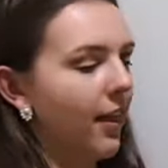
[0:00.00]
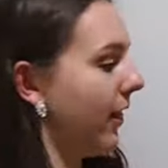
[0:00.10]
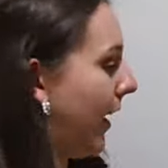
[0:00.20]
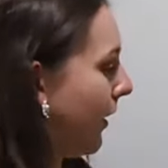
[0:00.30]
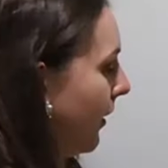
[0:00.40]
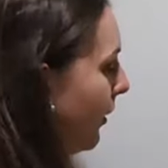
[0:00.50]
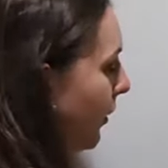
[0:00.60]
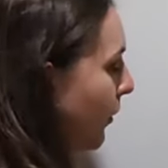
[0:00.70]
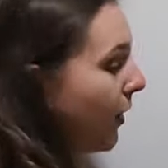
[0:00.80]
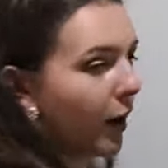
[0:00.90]
then
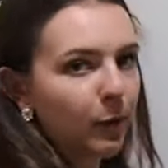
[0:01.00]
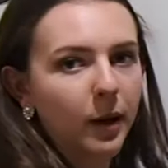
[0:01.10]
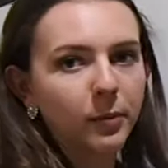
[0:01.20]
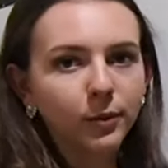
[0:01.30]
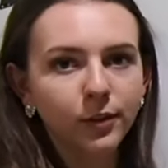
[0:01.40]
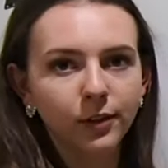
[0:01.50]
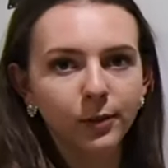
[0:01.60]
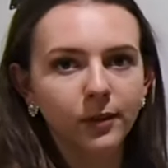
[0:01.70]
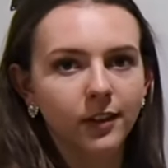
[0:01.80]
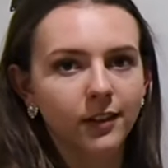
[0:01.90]
you're not going to be able
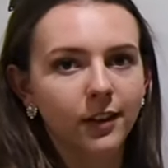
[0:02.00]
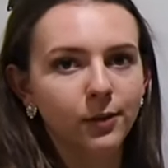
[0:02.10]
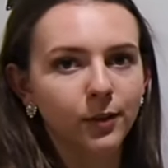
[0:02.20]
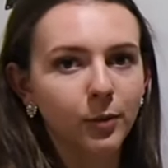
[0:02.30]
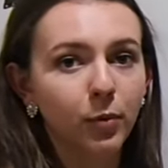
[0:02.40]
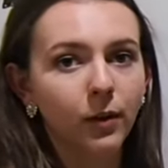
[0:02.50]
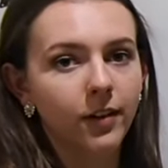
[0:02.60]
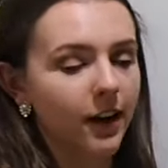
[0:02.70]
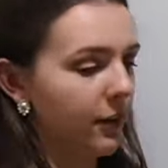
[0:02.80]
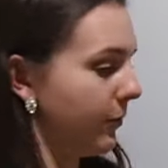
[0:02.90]
to successfully port
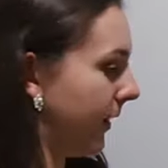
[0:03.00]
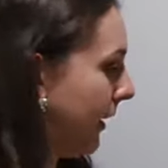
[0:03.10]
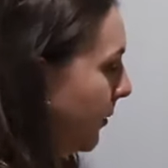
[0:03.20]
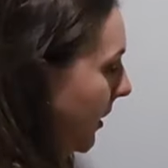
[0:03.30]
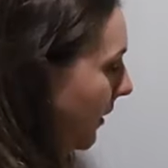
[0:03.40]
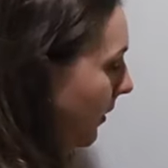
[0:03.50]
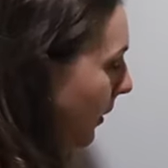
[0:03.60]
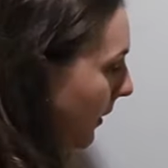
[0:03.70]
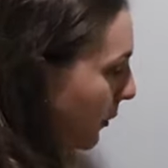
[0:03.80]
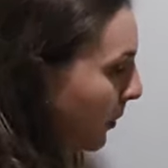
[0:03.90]
tack the fleet because
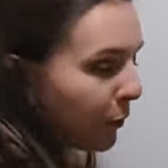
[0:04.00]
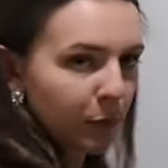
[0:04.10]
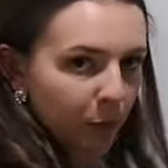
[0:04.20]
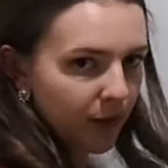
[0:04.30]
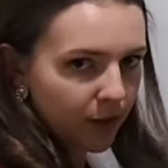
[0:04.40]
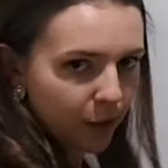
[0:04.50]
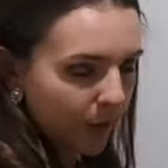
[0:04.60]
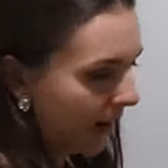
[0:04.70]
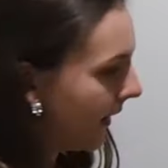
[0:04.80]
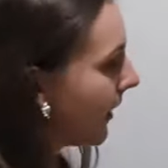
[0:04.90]
all these boats will be in your
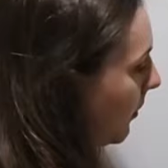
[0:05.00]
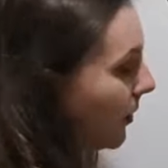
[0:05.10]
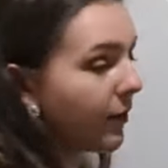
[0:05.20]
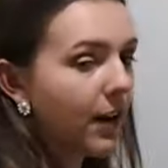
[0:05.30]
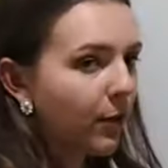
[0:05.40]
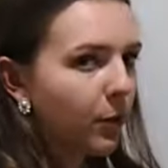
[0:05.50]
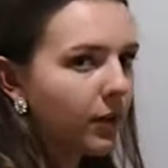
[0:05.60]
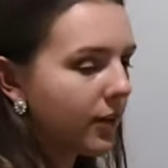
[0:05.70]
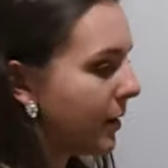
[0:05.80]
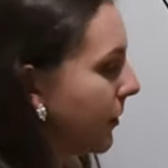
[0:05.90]
way. But if
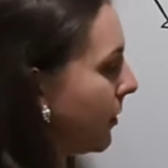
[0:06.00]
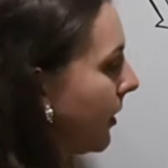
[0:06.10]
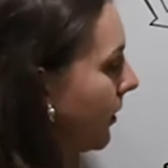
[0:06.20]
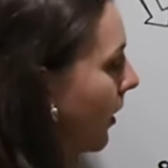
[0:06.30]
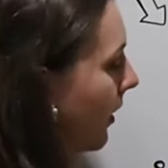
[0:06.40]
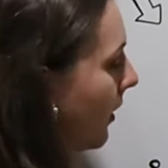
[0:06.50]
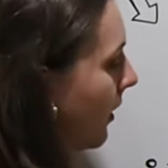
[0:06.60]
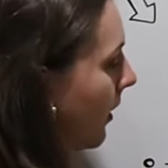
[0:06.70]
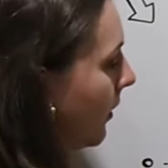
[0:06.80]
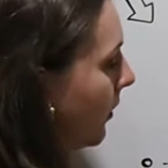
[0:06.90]
everyone seems to be starting
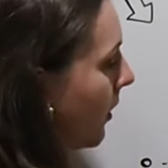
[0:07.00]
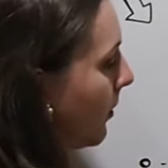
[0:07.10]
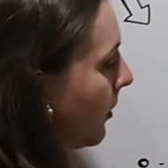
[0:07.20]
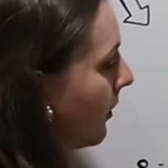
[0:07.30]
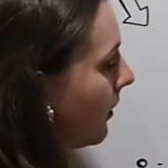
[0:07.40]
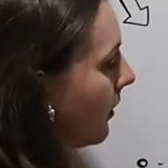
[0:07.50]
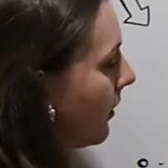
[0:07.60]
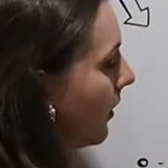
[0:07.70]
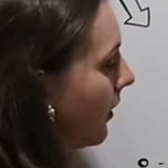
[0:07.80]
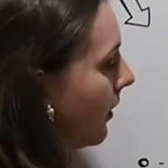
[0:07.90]
on the starboard
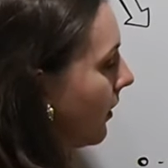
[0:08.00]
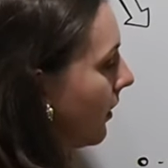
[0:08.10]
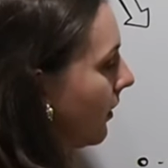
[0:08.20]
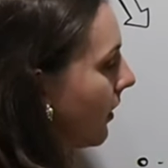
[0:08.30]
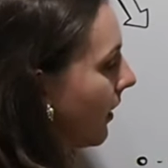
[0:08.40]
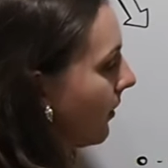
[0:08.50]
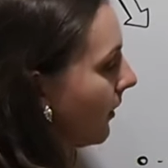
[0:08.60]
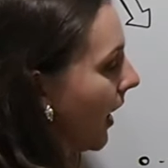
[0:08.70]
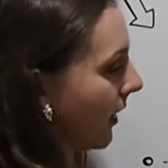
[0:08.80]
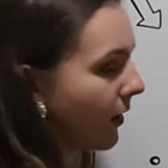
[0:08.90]
side of the
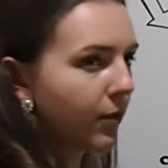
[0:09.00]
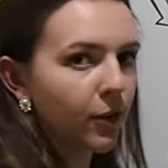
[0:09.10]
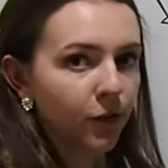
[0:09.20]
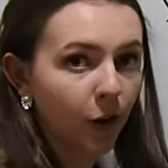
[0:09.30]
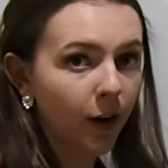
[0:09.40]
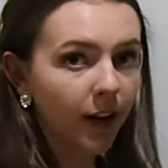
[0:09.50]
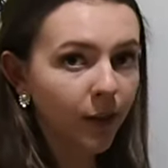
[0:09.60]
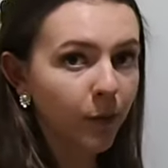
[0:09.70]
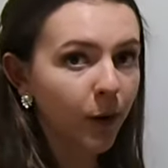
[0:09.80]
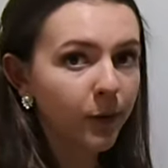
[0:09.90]
line, and if they're starting at
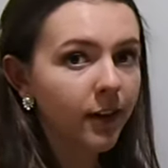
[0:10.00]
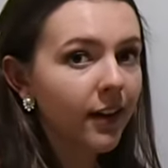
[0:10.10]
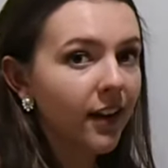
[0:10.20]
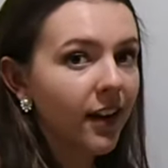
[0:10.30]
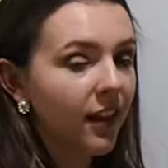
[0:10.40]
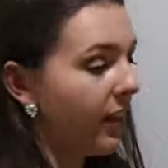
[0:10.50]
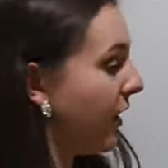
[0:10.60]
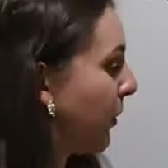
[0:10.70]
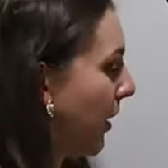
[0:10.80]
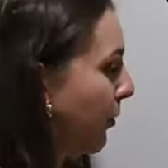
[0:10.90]
the boat,
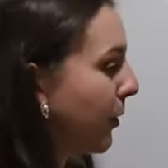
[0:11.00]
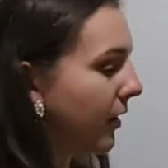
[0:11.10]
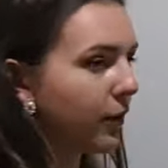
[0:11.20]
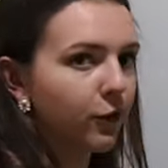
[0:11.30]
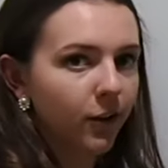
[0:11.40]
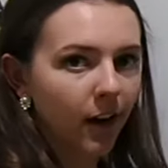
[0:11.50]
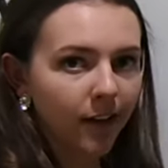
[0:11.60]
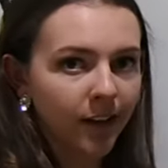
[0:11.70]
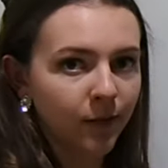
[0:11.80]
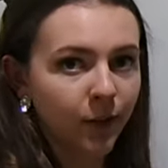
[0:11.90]
then you have a pretty good
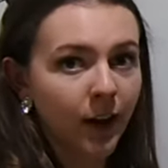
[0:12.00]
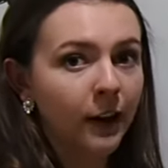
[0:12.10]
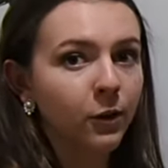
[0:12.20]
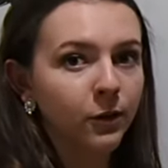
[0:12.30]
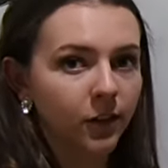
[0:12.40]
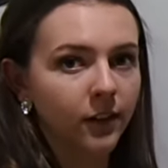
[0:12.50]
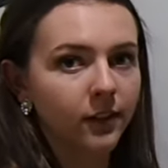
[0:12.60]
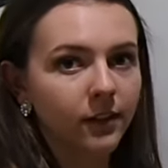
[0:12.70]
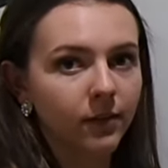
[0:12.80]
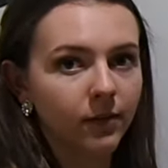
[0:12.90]
shot if your angles
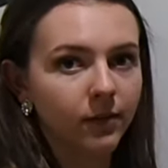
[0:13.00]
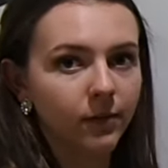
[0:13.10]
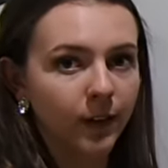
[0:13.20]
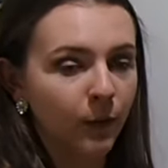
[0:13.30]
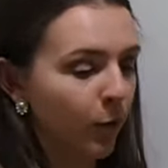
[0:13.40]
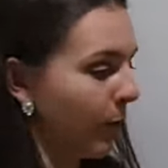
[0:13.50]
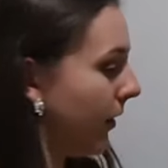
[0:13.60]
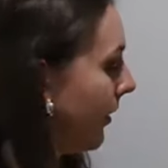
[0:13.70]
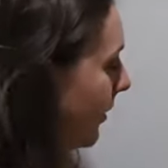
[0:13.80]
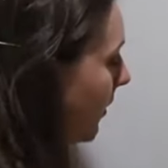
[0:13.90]
are
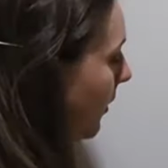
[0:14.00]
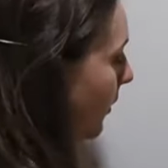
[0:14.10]
favorable